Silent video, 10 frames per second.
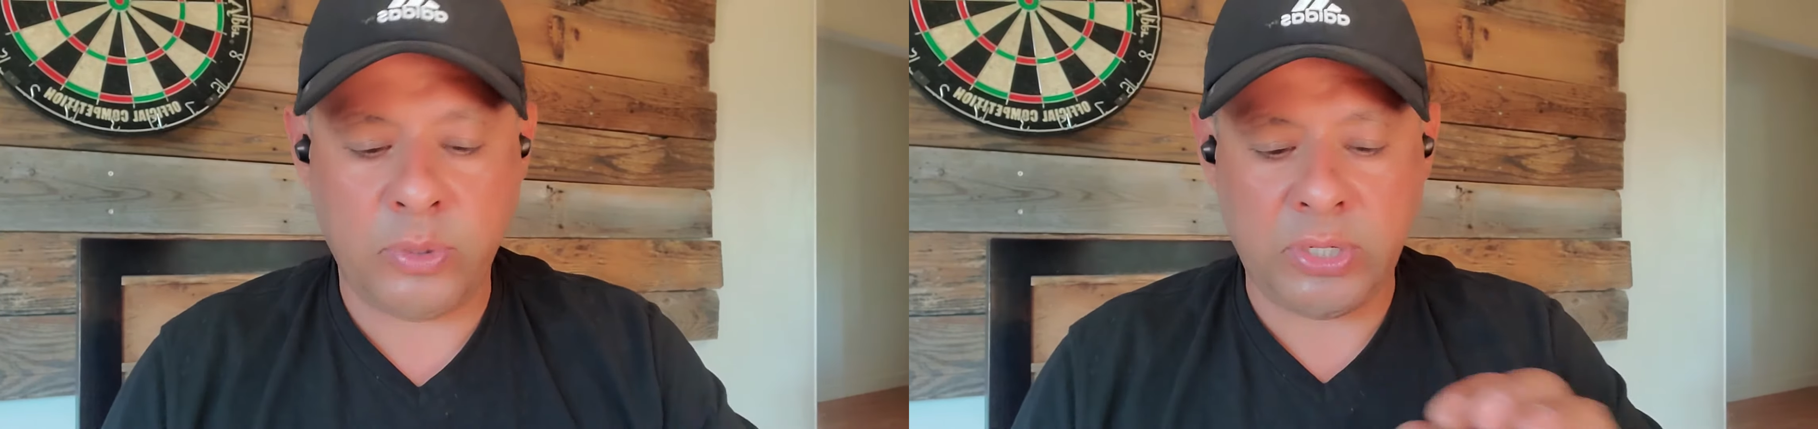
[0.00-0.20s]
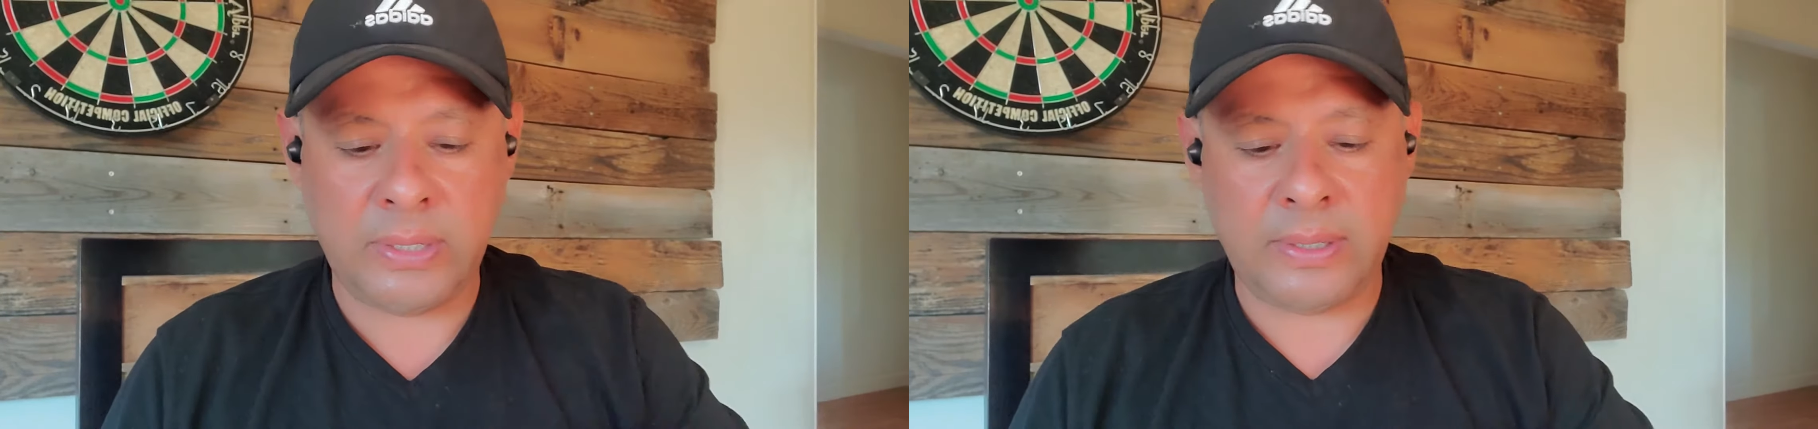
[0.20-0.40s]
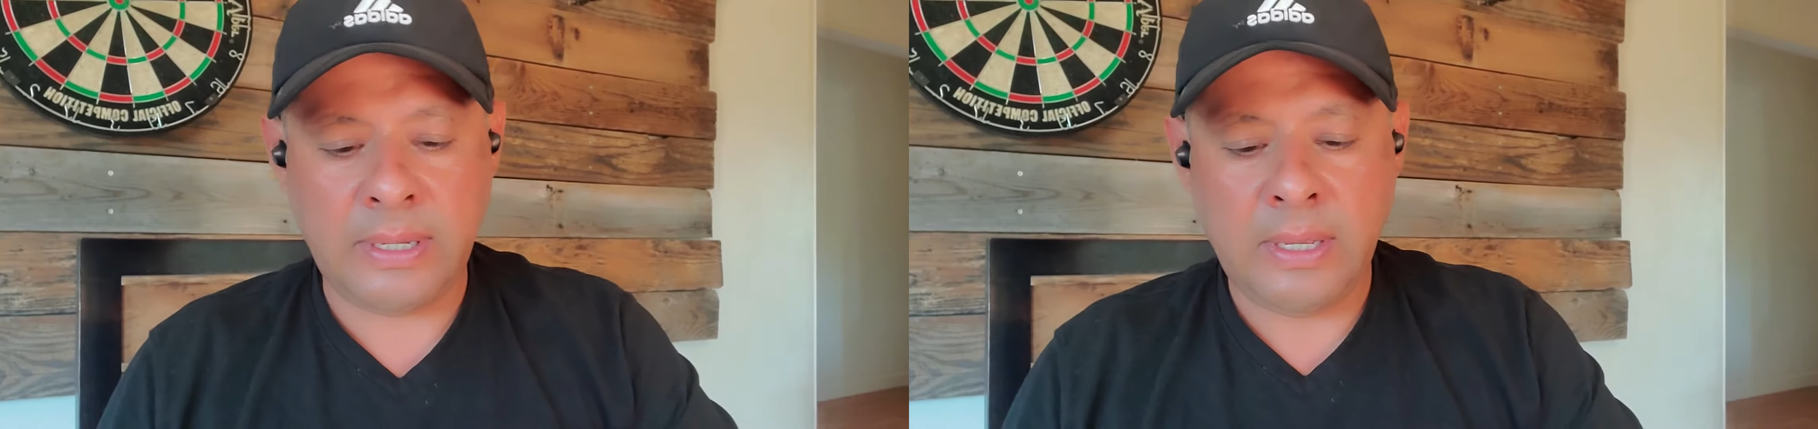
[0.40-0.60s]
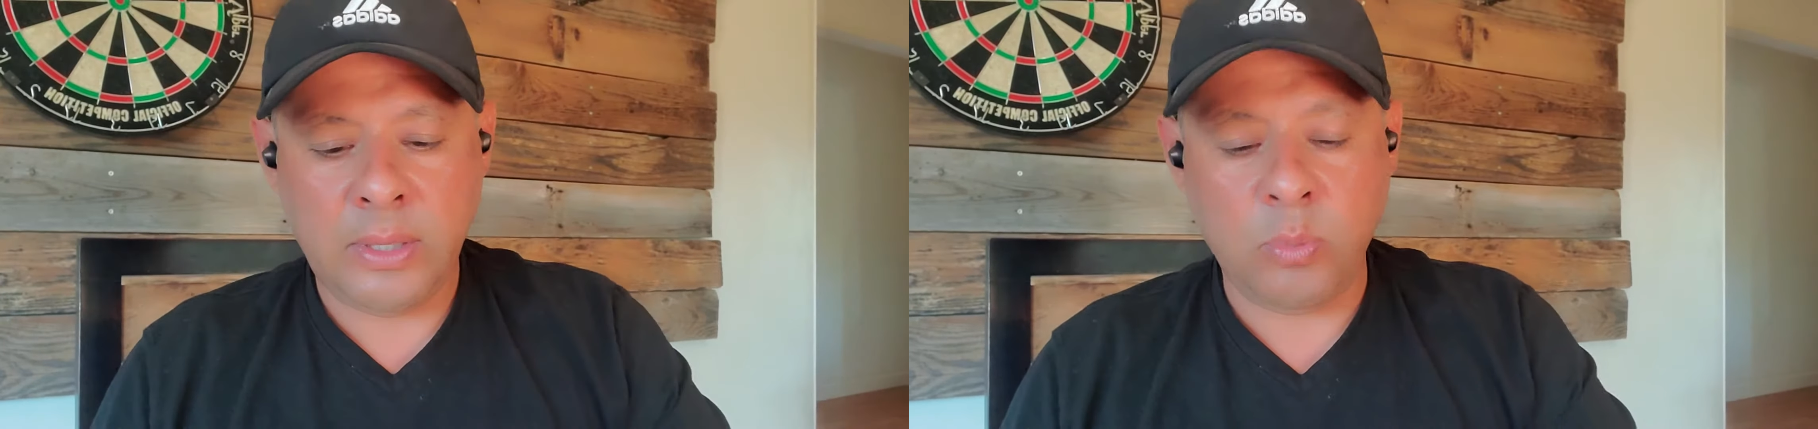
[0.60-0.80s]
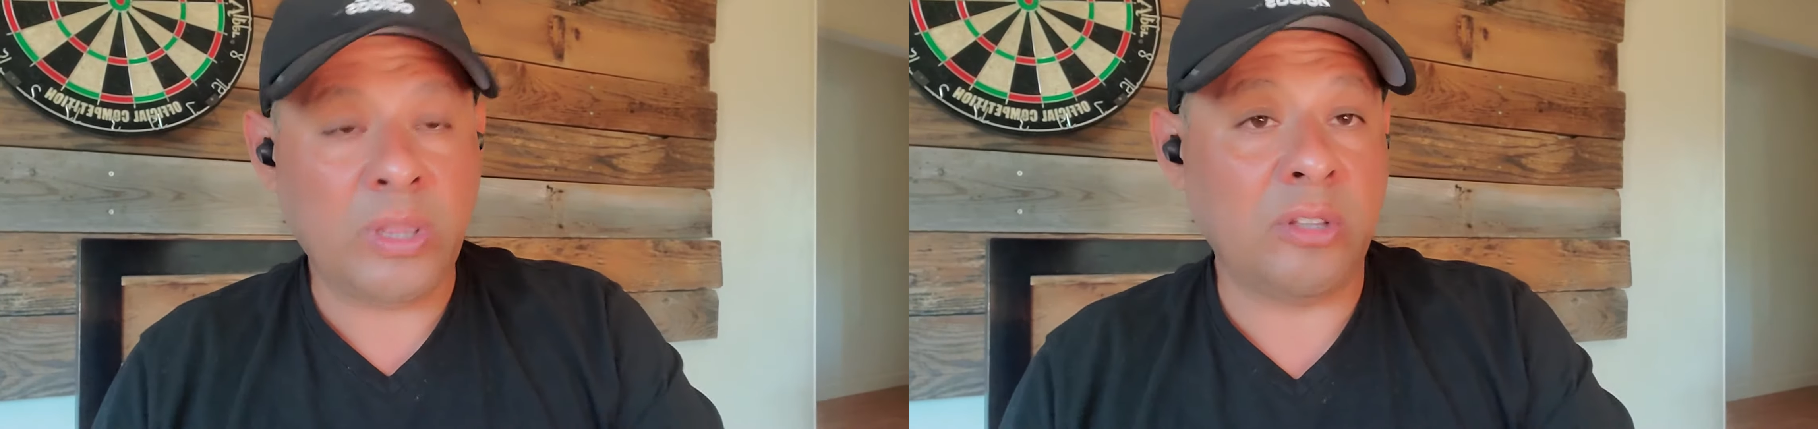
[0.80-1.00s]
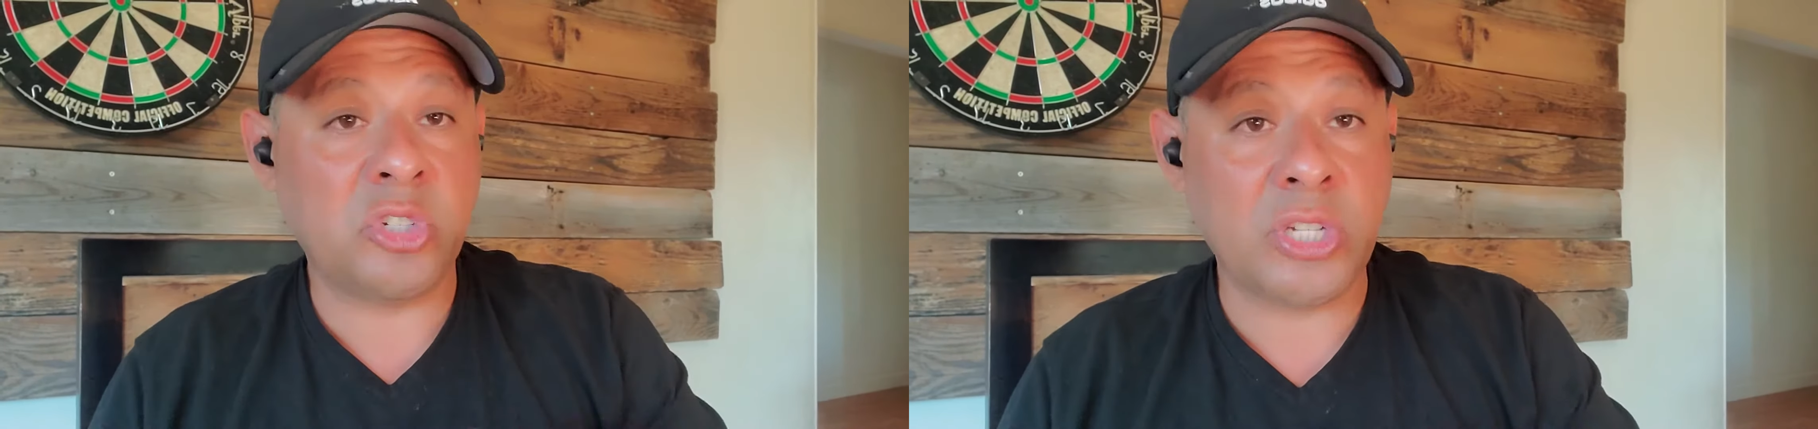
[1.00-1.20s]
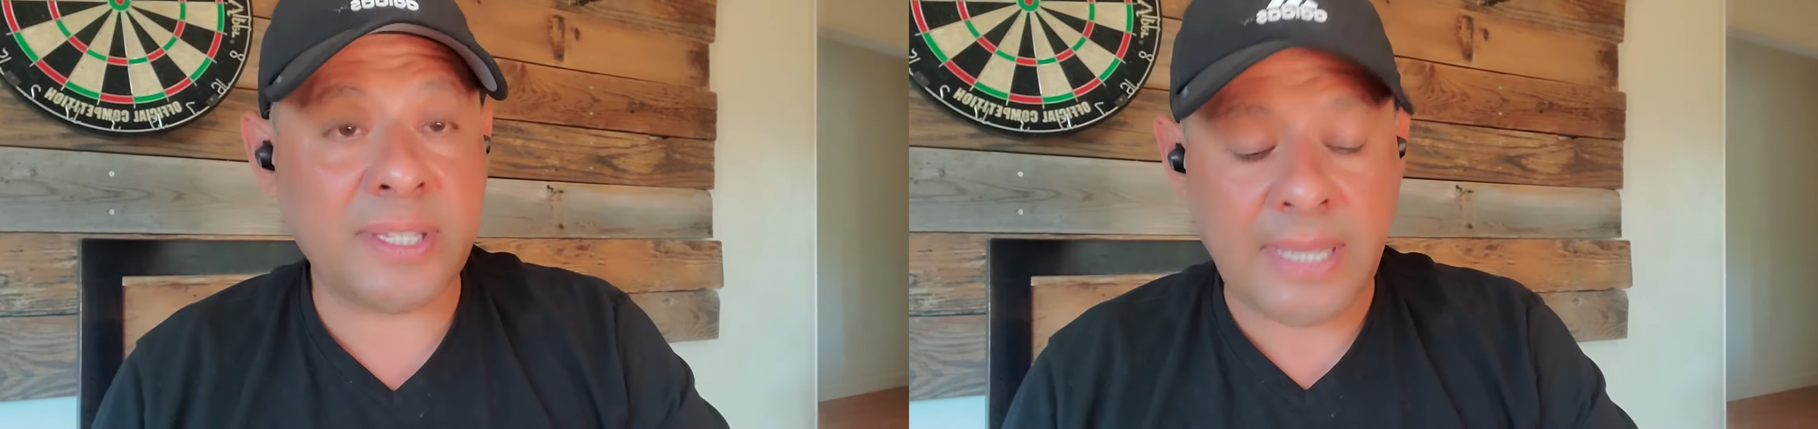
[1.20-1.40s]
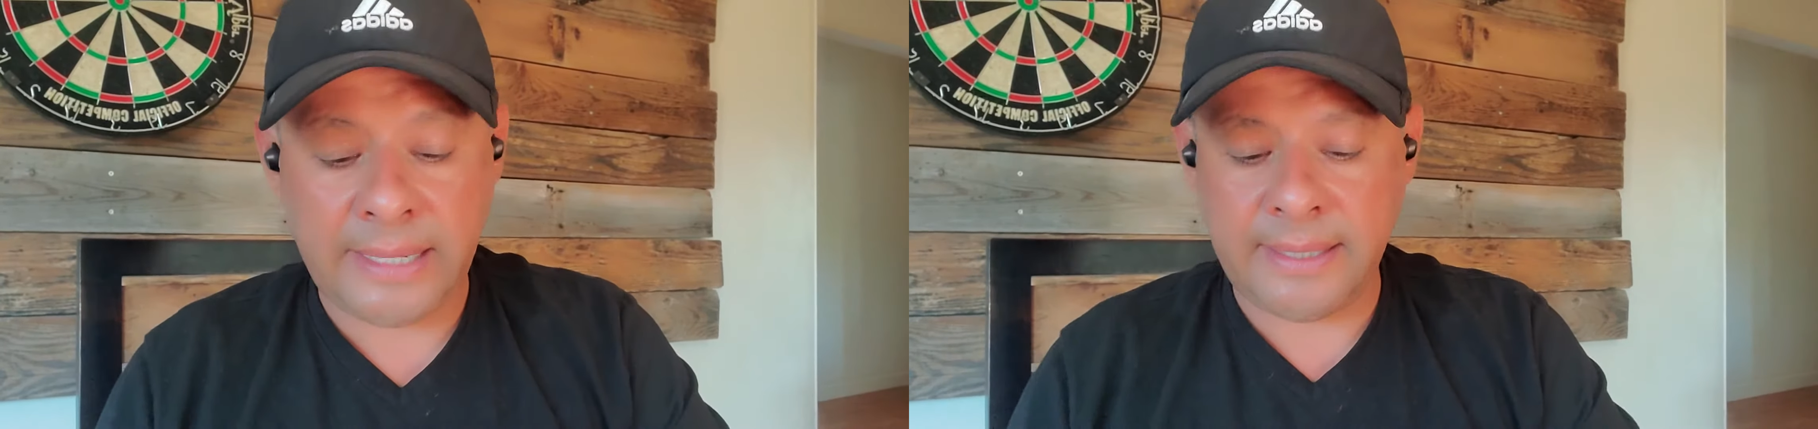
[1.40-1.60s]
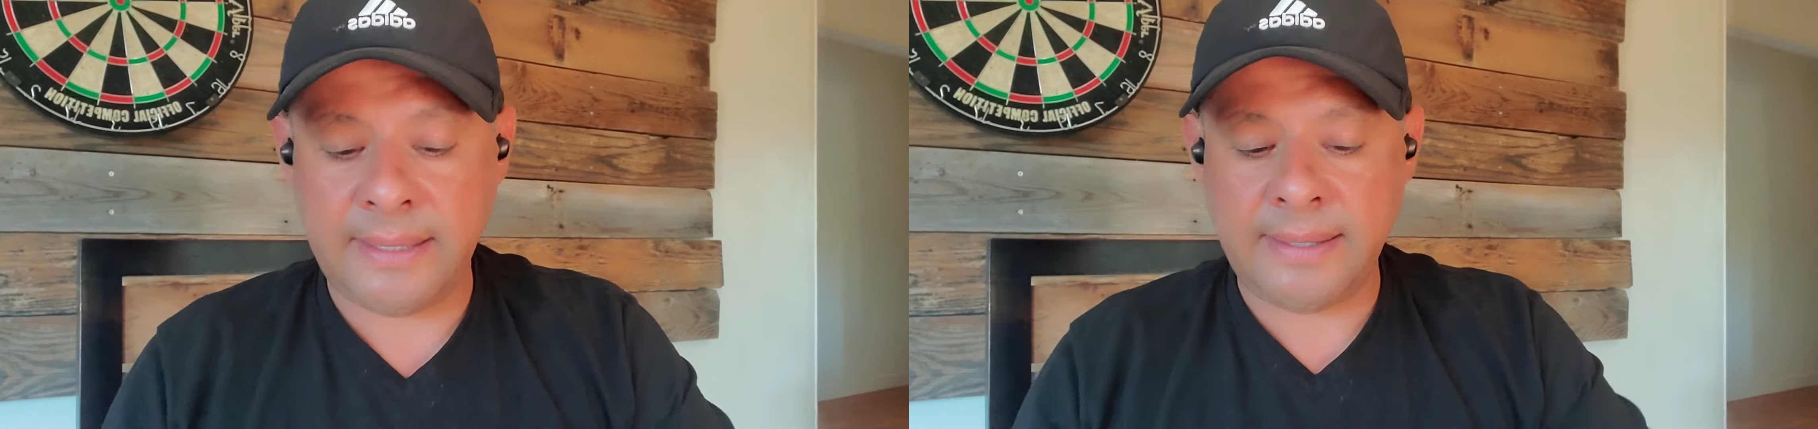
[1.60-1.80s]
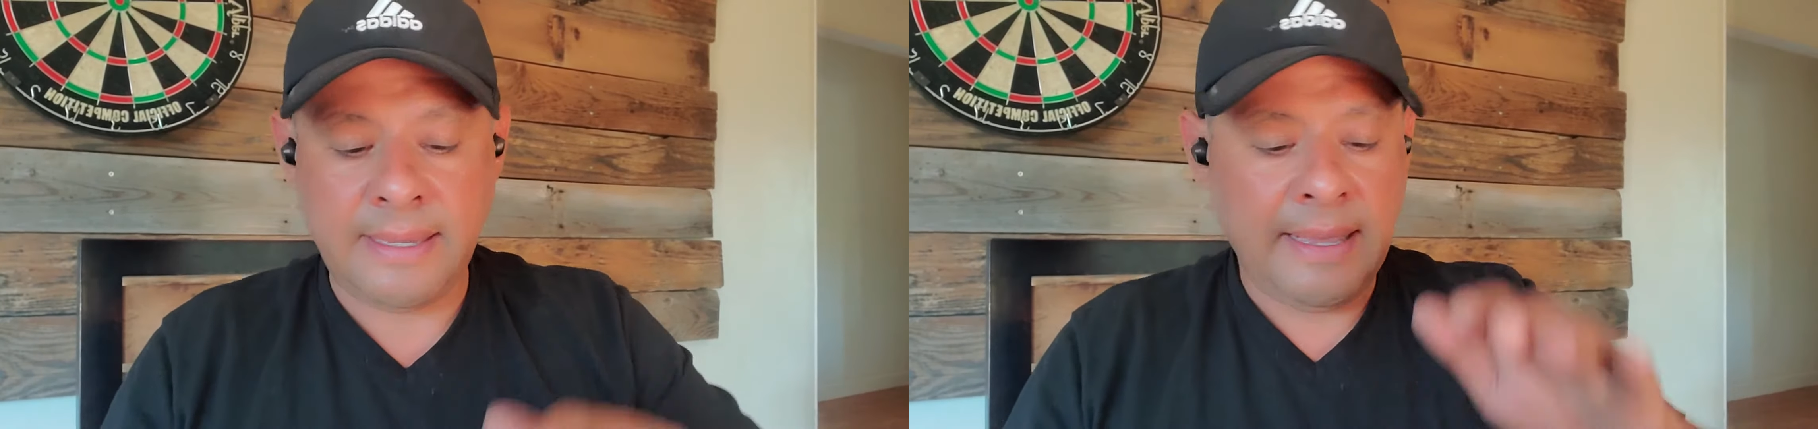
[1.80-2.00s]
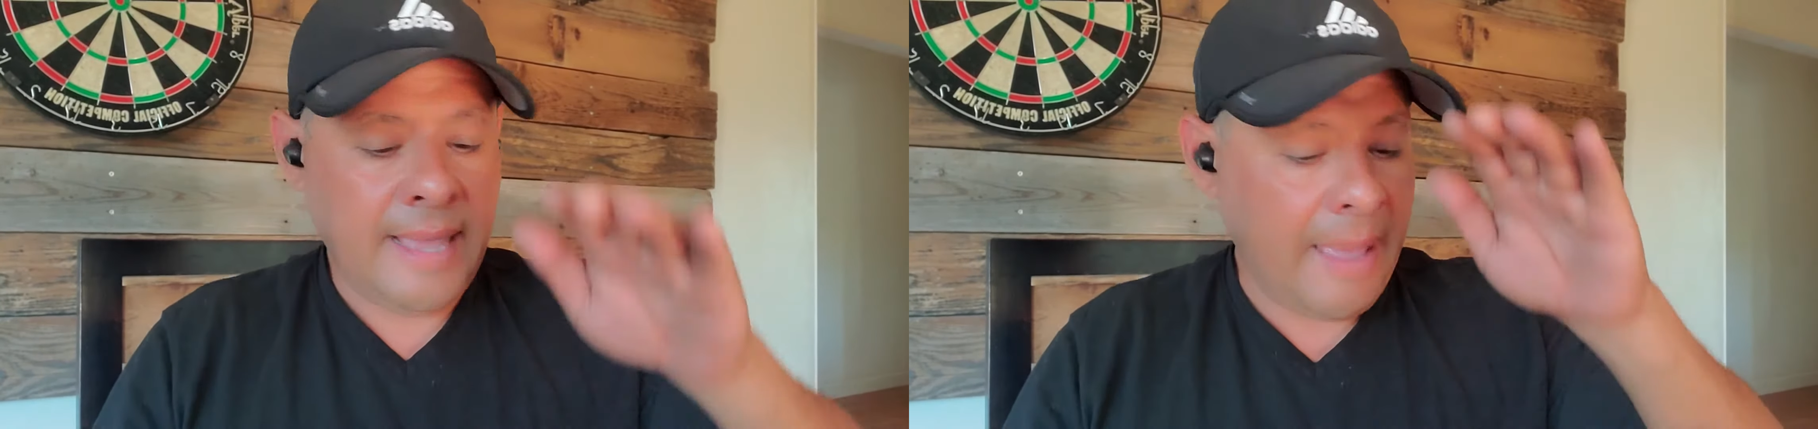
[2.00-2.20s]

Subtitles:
which is the one that looks just like this,